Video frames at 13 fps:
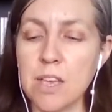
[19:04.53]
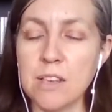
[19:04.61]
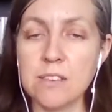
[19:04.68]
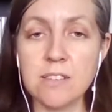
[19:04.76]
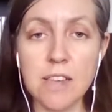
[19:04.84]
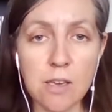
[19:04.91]

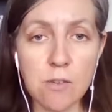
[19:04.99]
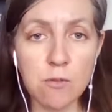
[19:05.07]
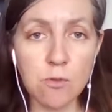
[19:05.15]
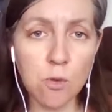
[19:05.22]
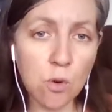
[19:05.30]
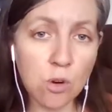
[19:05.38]
safe
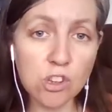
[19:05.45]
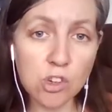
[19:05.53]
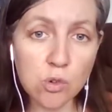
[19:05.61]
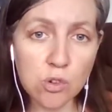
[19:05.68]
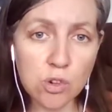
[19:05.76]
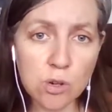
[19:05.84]
for
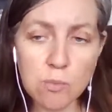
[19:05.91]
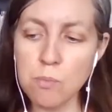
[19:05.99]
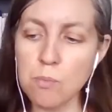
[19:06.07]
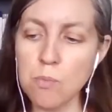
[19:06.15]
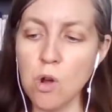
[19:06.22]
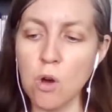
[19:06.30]
children,
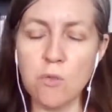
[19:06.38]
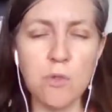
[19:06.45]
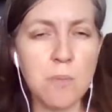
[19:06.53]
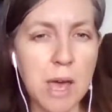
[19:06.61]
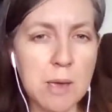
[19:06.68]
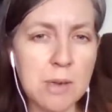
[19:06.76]
not for
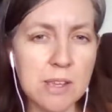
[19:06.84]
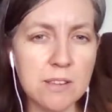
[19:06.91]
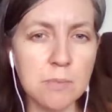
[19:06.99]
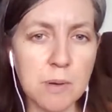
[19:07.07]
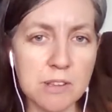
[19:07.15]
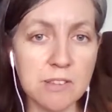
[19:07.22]

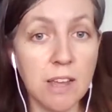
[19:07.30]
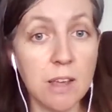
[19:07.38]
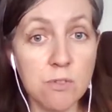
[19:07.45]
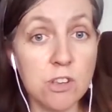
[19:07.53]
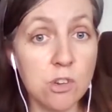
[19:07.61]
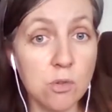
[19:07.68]
babies, but safe
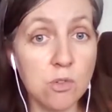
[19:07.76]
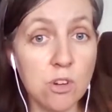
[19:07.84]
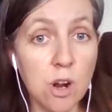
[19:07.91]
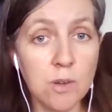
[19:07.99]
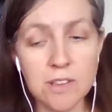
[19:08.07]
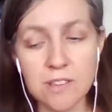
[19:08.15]
for children,
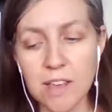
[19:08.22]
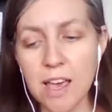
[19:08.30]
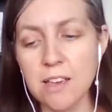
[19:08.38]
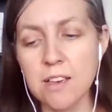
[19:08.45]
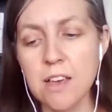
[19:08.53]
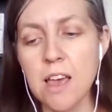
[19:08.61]
I would say.